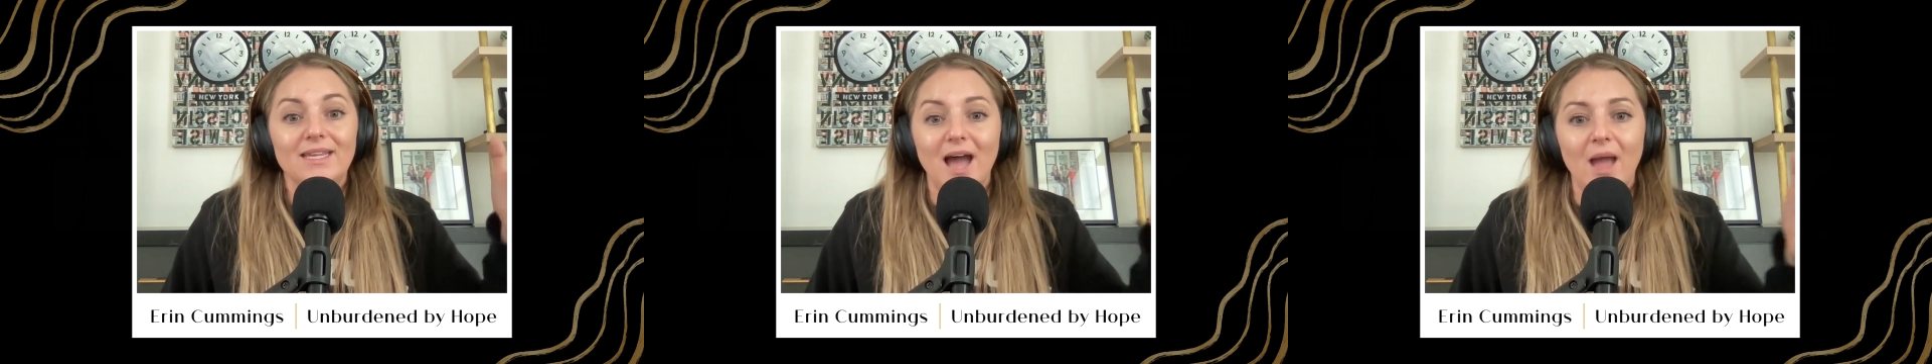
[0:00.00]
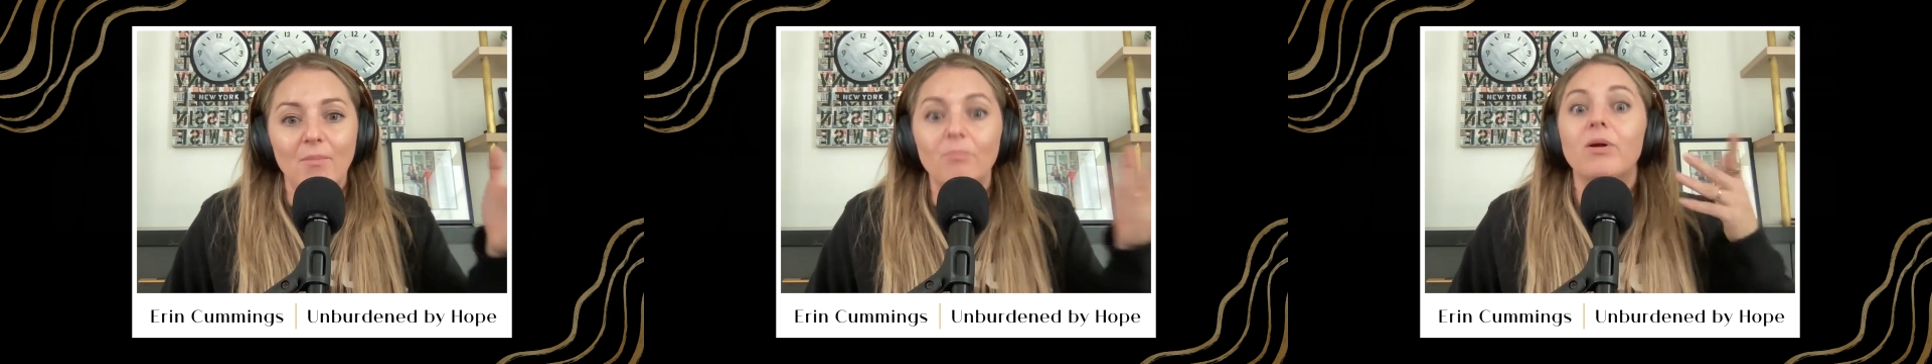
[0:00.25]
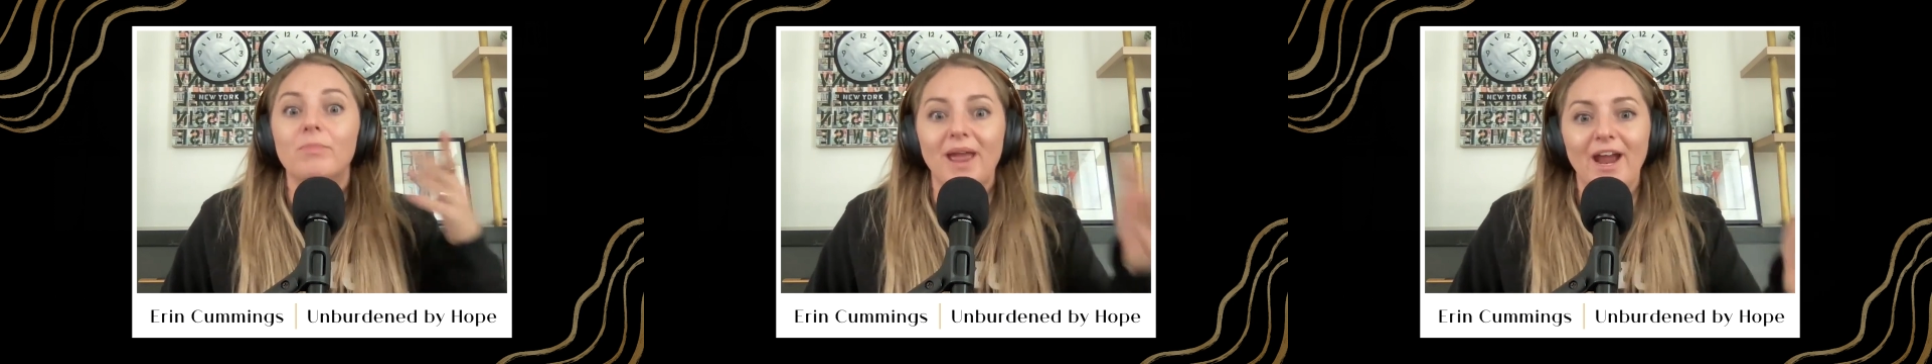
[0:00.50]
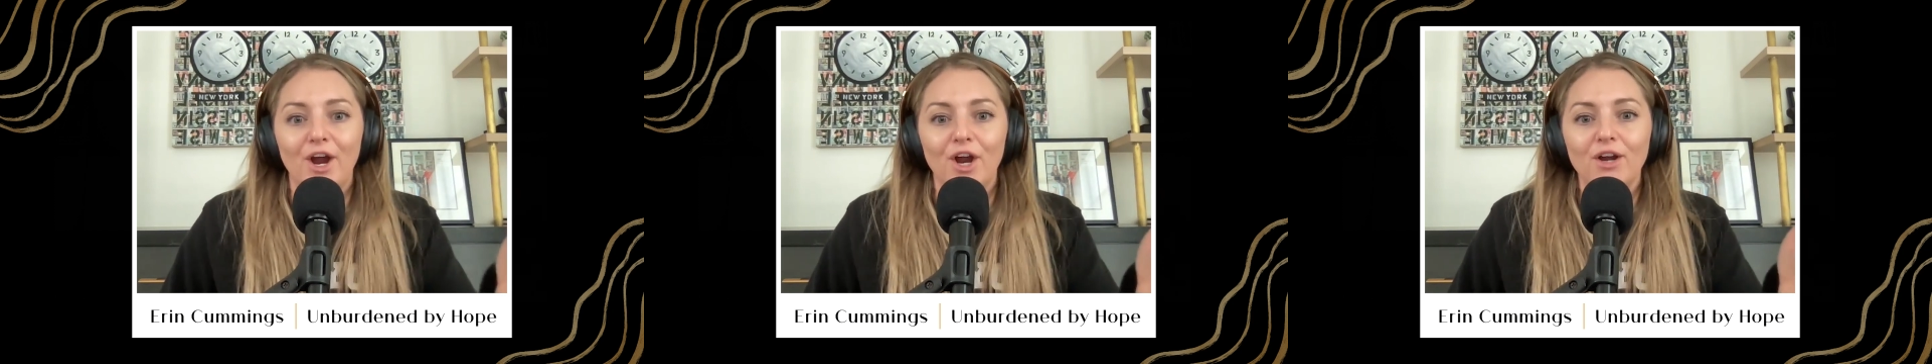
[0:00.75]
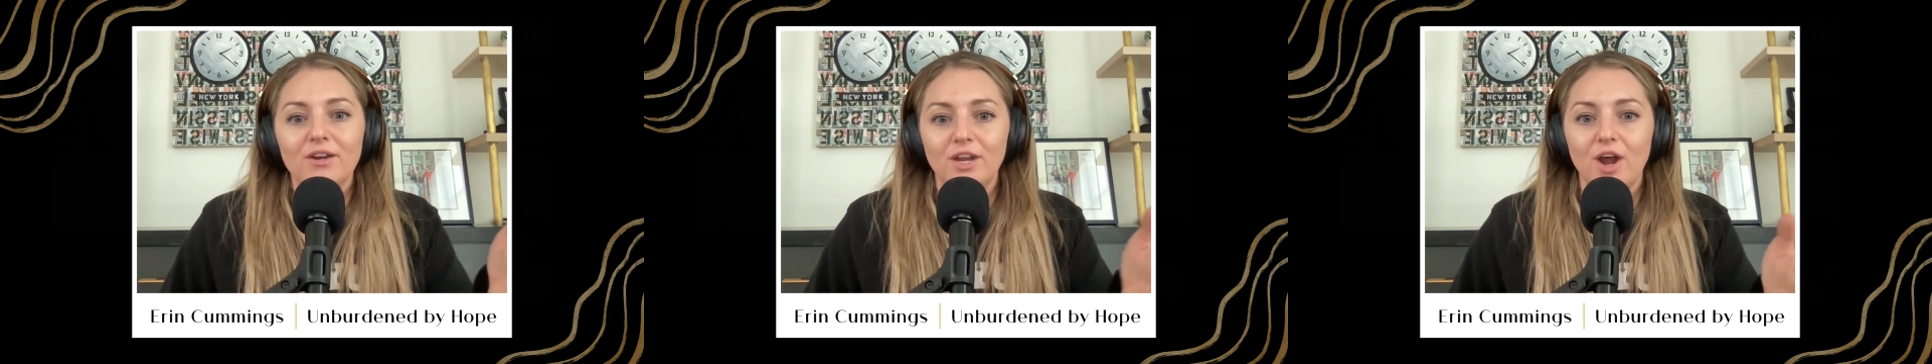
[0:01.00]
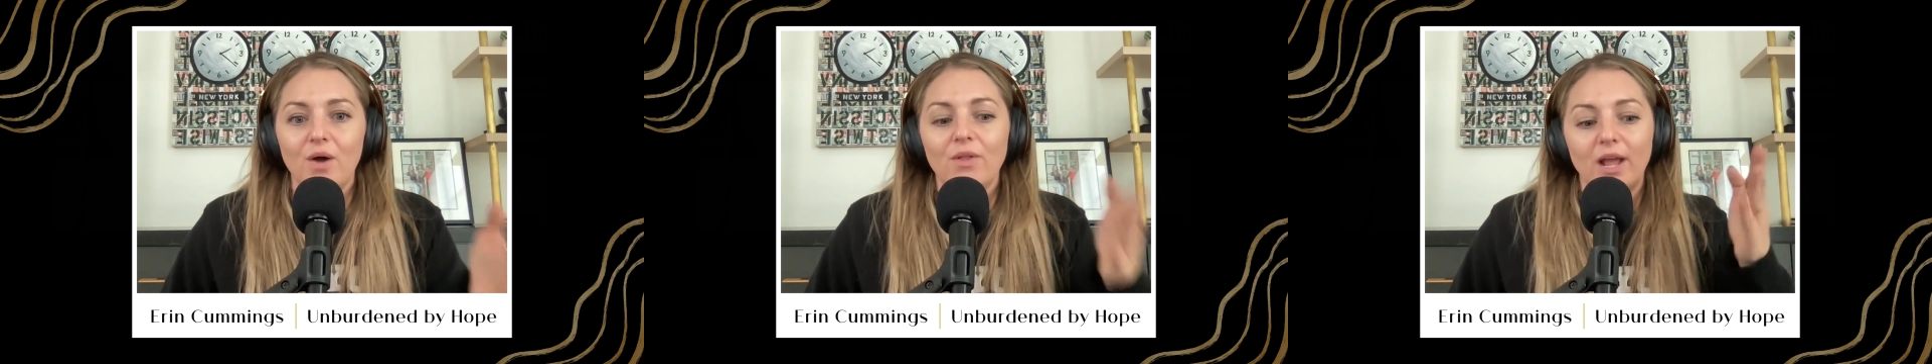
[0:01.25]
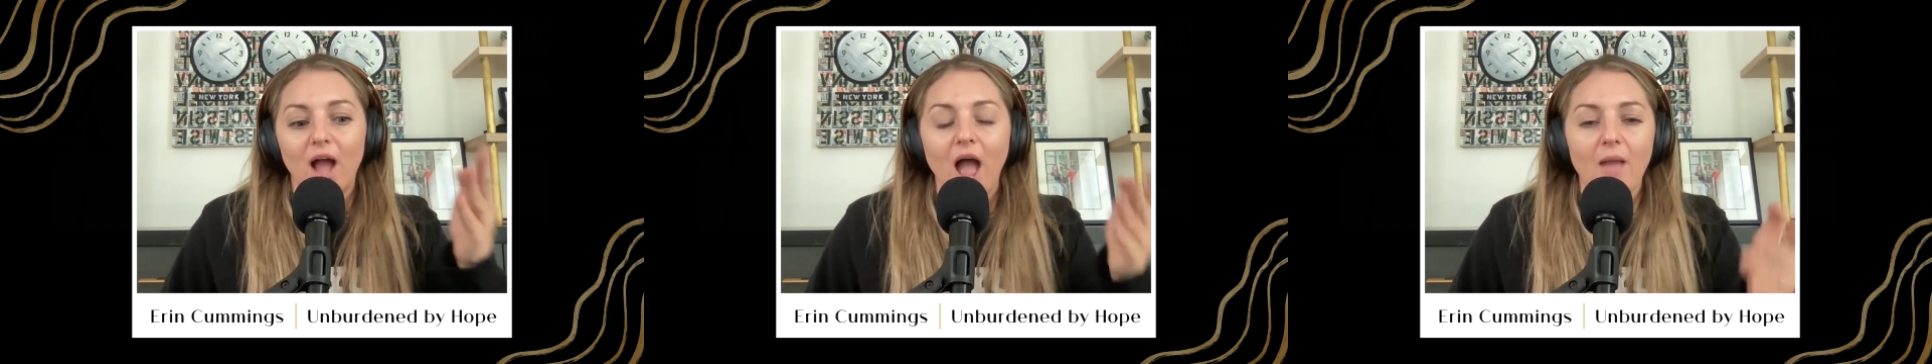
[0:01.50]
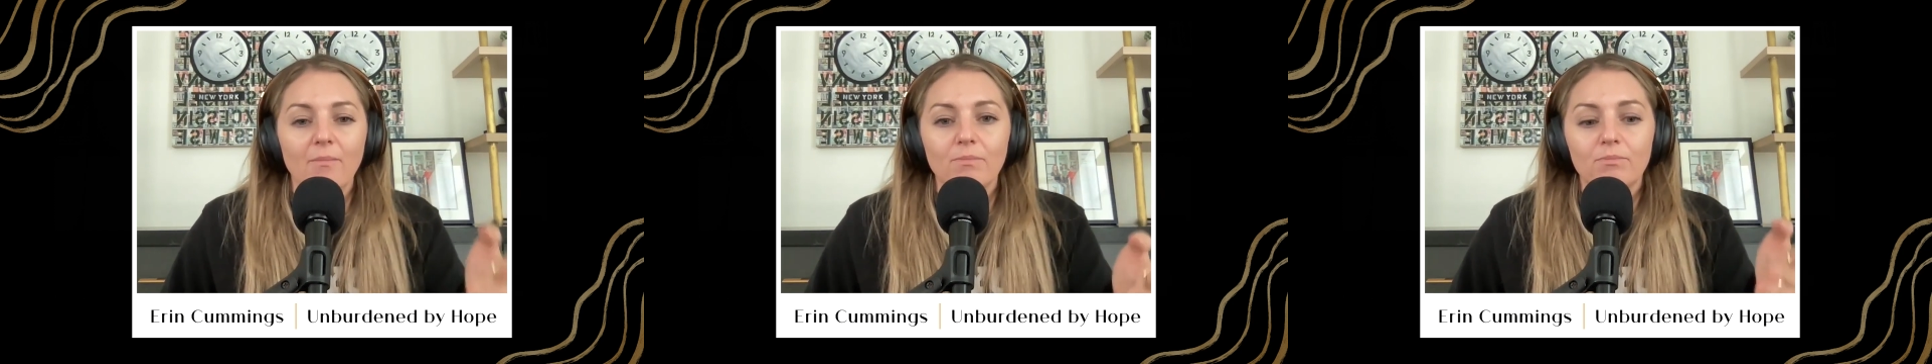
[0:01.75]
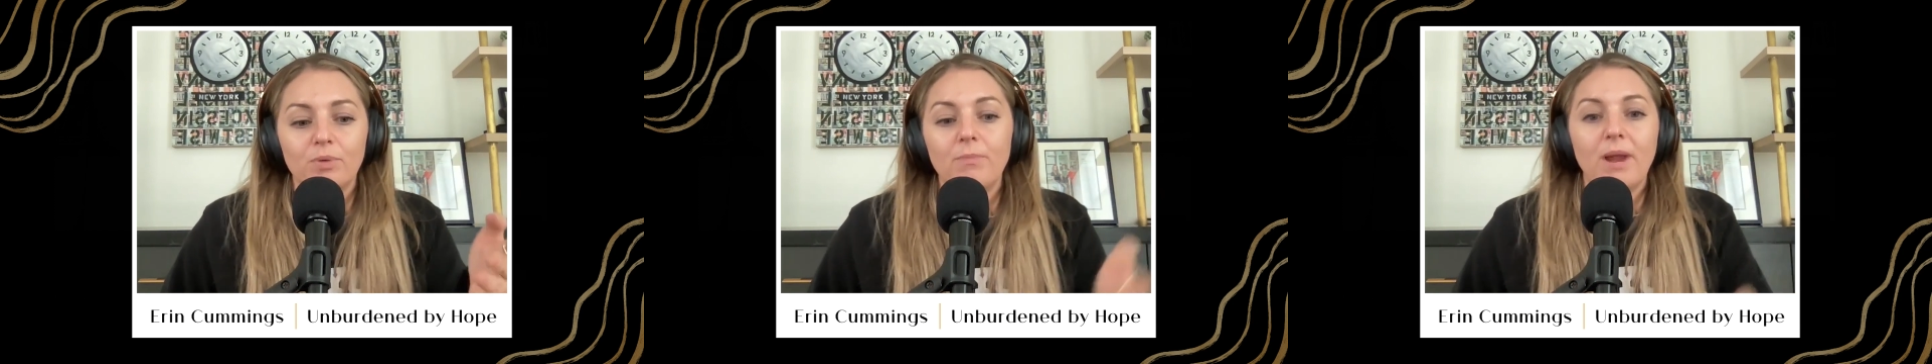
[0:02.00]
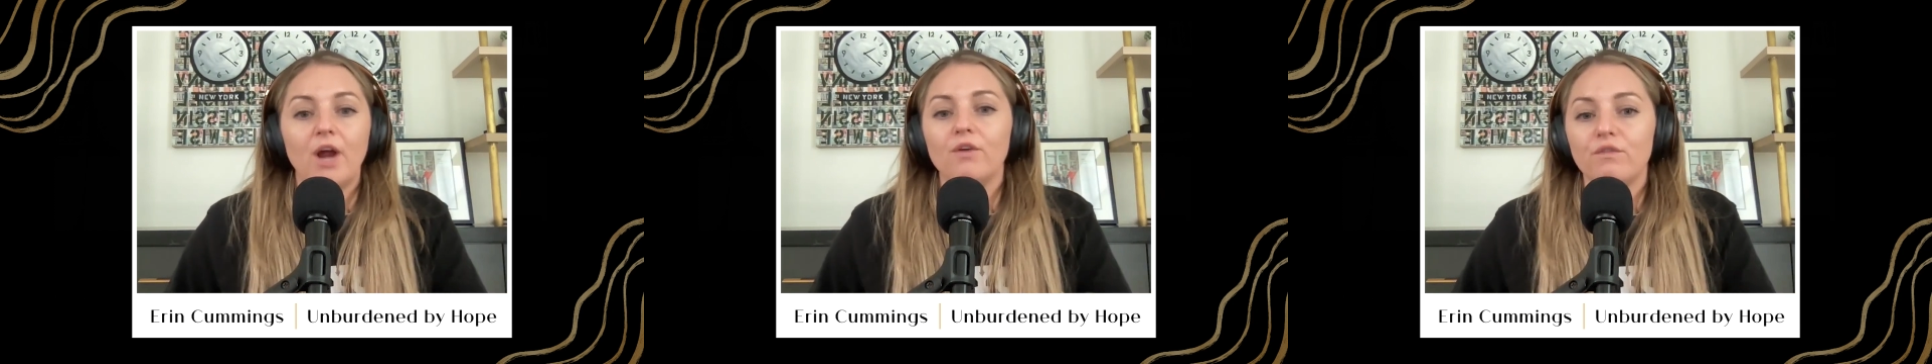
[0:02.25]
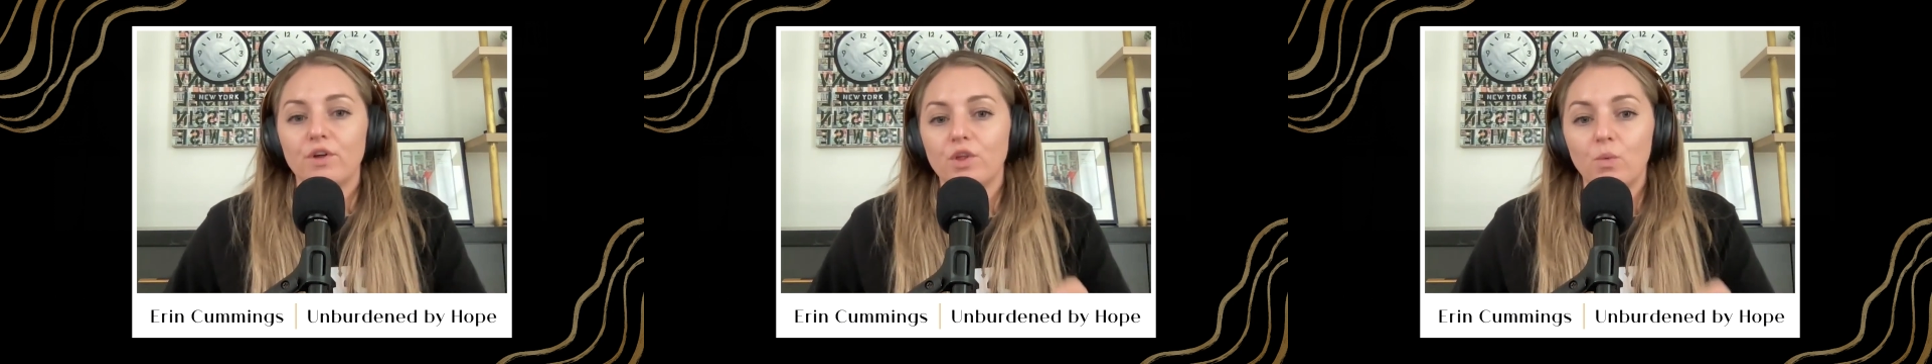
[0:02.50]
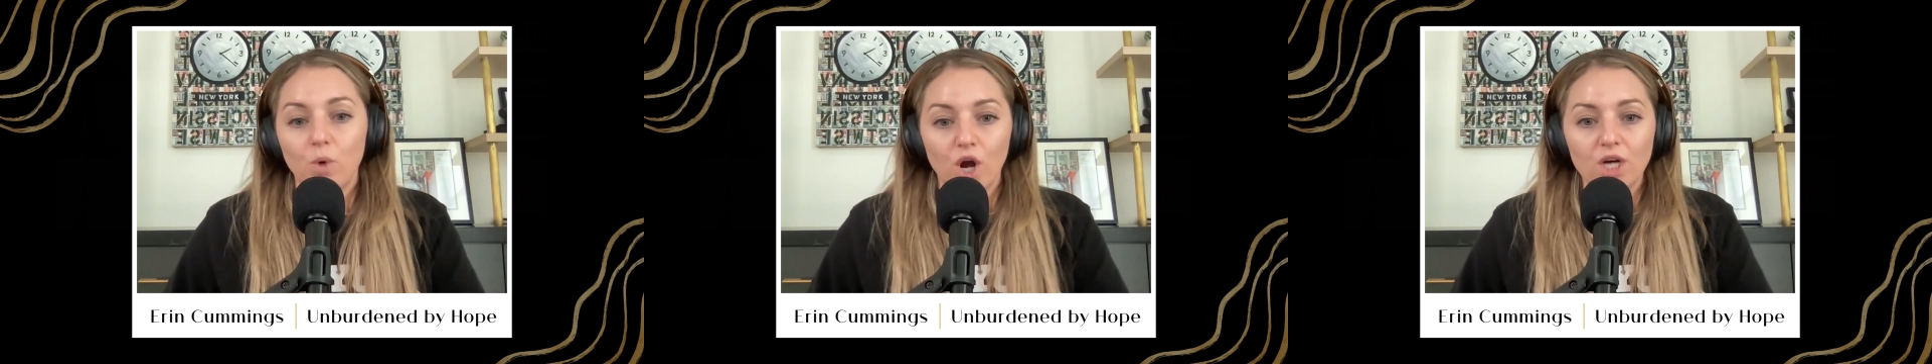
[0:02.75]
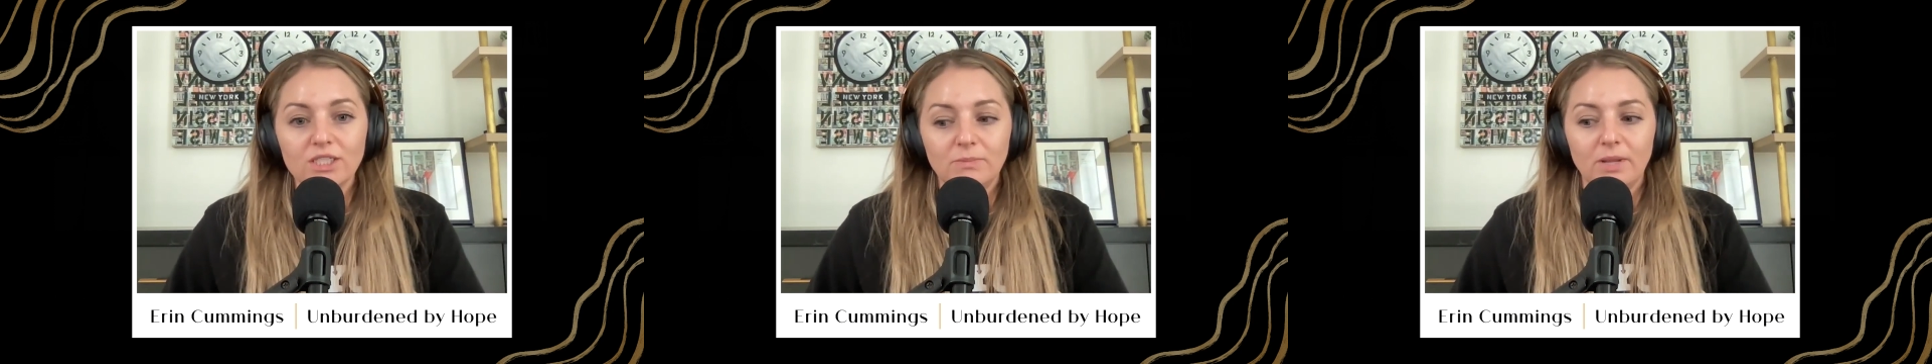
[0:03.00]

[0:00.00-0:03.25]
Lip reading: yeah, I'm prepared, like I'm prepared for the worst,